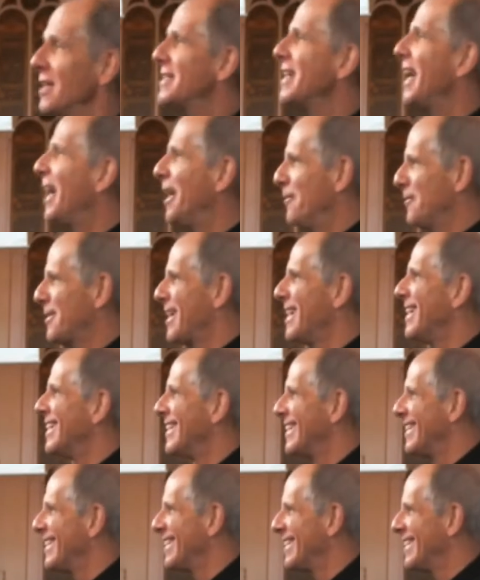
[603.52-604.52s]
this out.
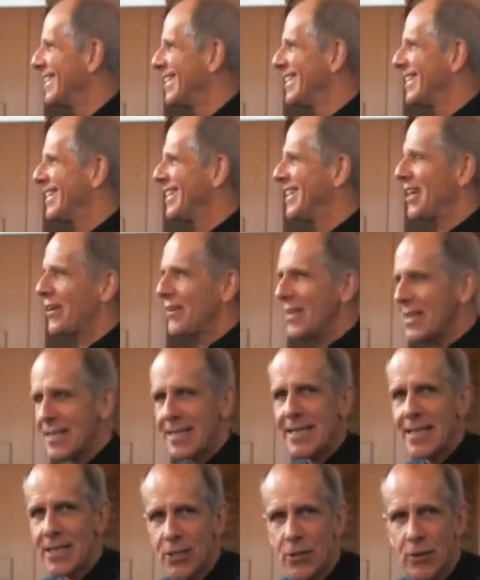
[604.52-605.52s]

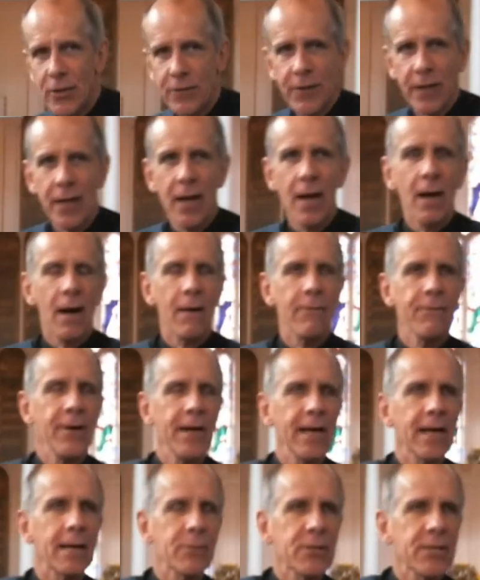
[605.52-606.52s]
This sort of thing. I'm
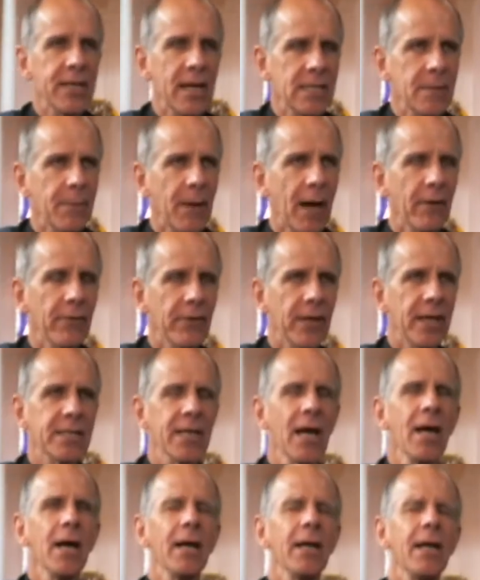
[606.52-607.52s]
feeling upset about
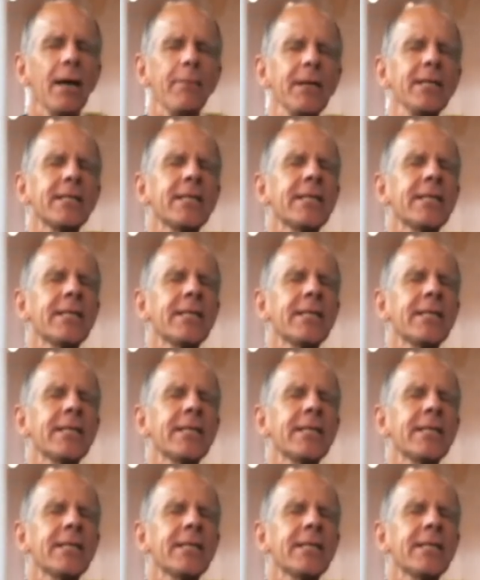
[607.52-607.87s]
this. Let me